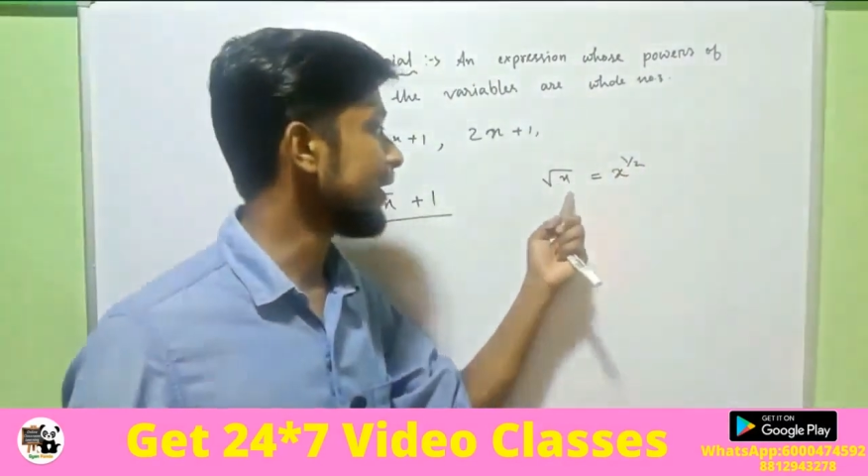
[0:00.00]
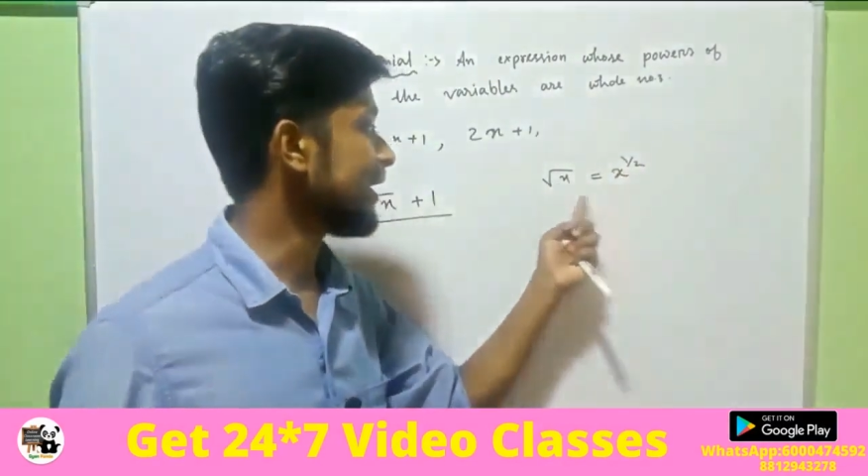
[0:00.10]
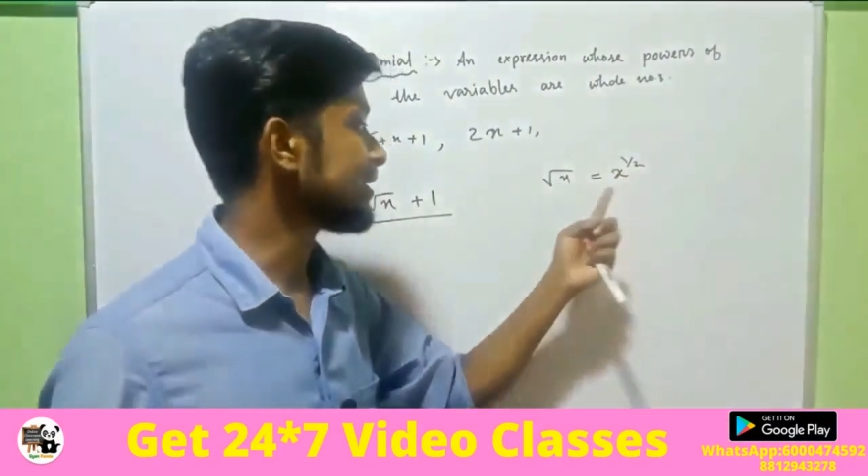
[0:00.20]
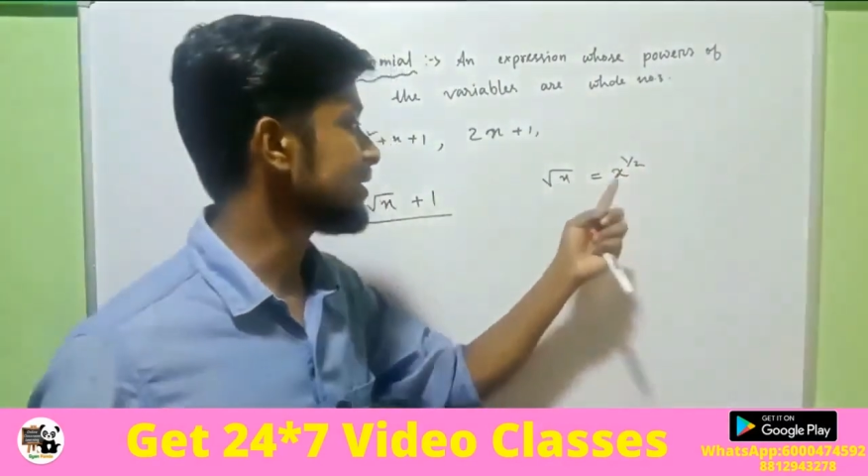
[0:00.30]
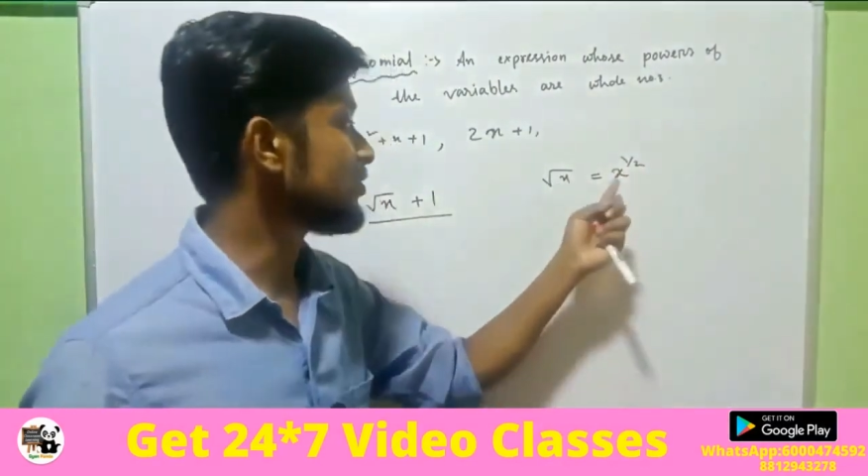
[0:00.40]
of
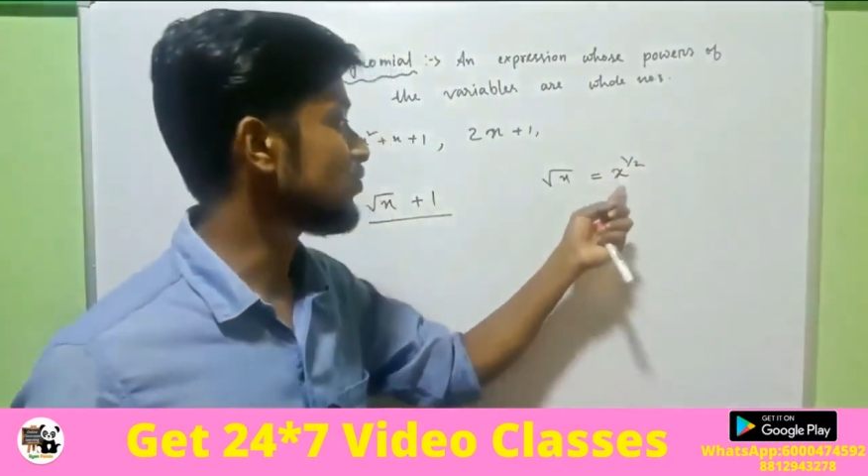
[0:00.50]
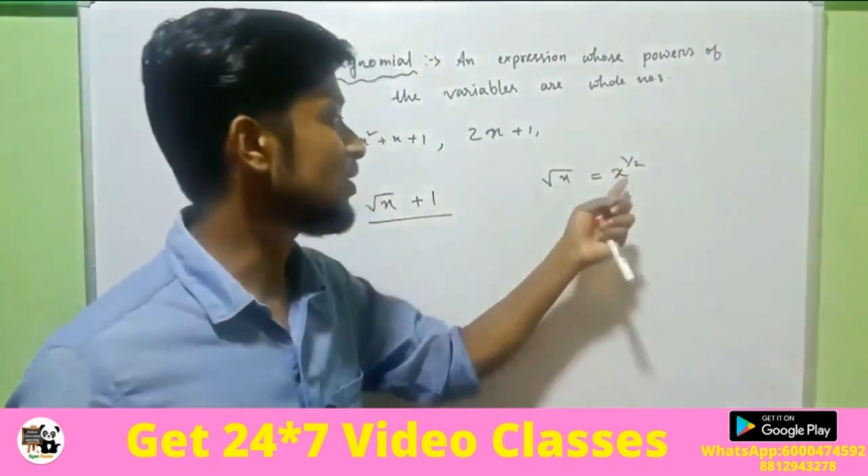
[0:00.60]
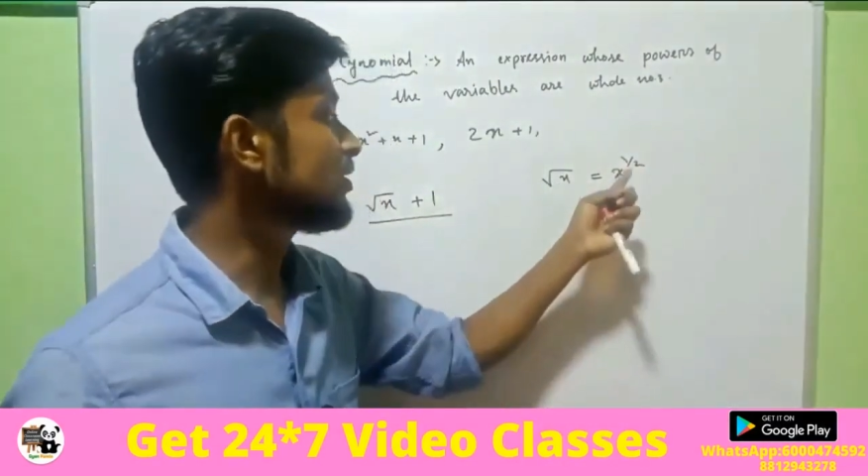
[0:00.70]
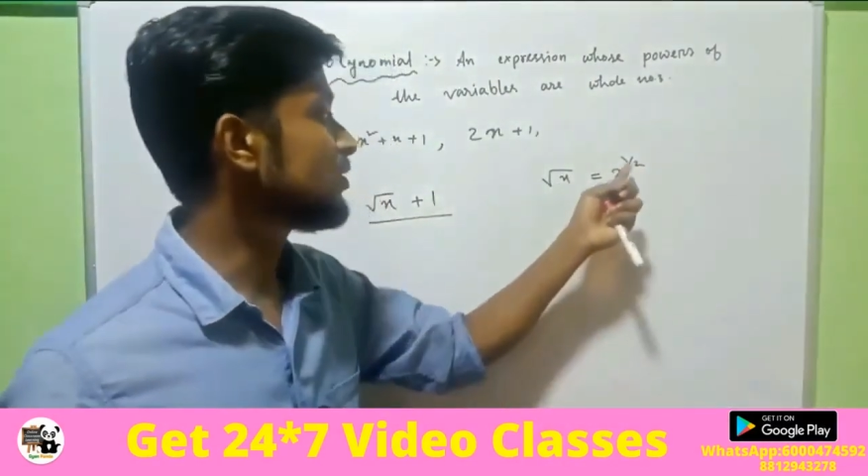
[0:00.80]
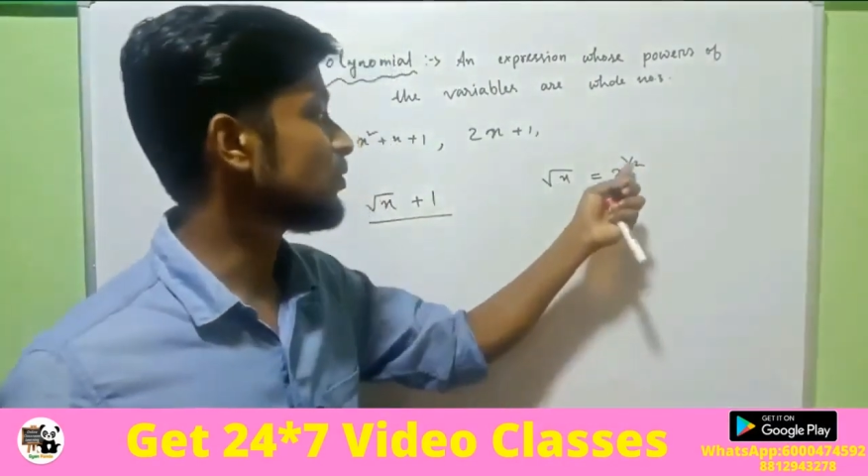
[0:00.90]
x is
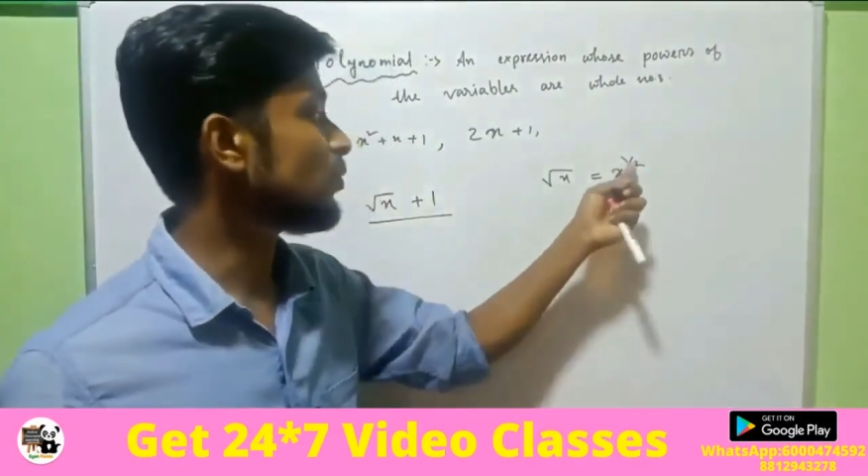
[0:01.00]
what?